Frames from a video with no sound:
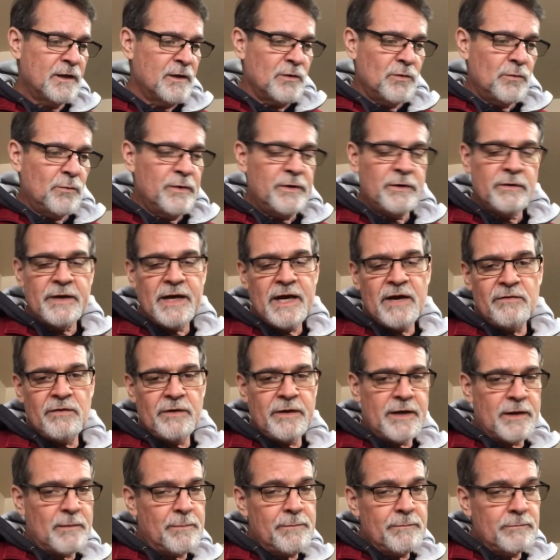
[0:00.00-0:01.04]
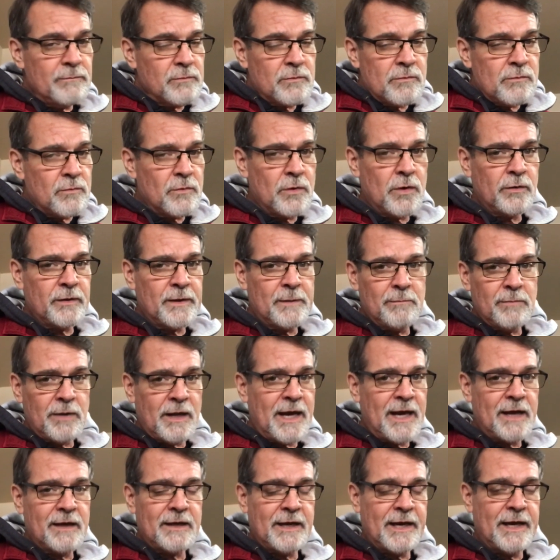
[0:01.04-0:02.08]
We don't have a lot of rolling
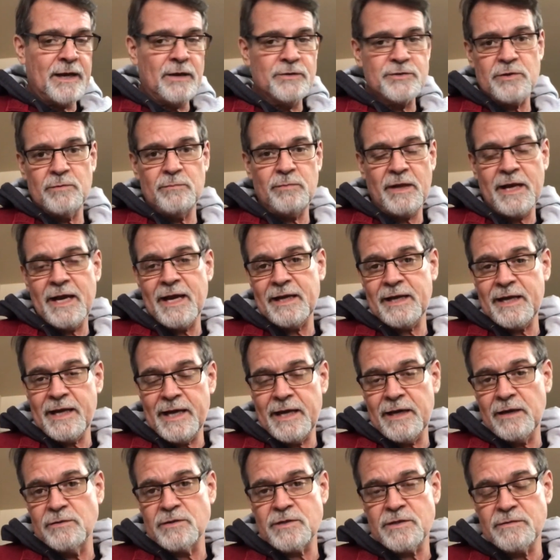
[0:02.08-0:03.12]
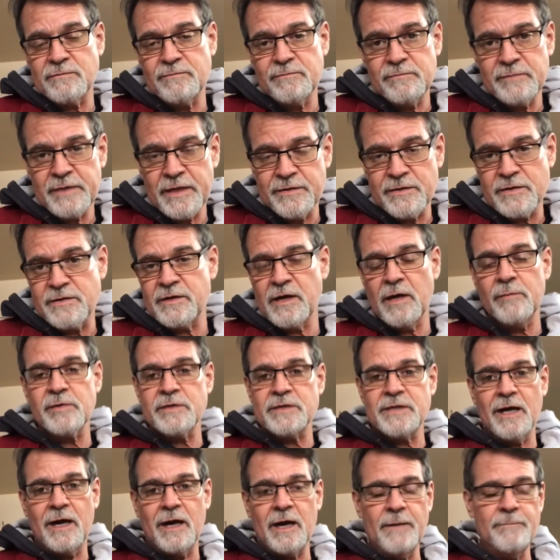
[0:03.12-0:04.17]
blackouts or blackouts in the
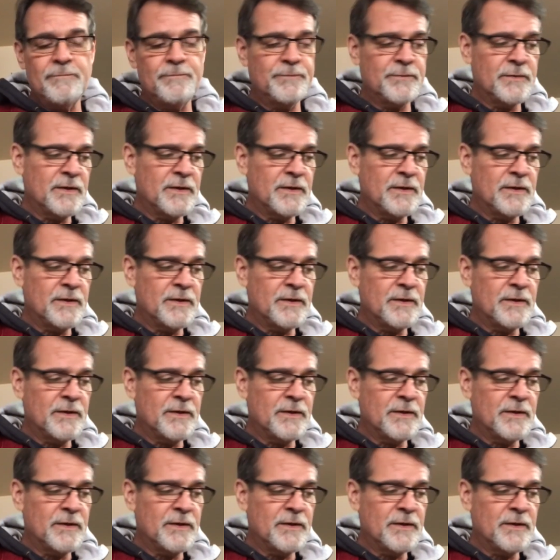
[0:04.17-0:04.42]
summertime.